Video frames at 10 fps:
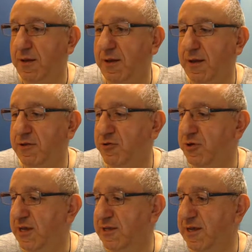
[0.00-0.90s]
Uh, you
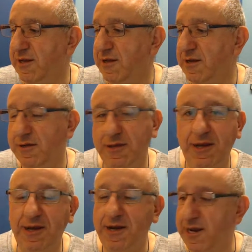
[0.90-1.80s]
can get a
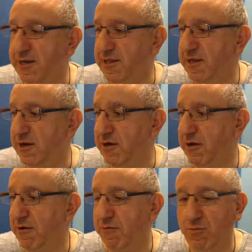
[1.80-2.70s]
get an idea
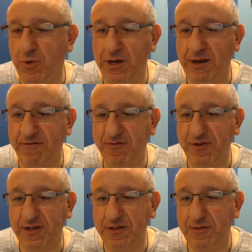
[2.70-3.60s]
of what I
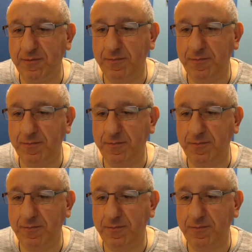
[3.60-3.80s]
feed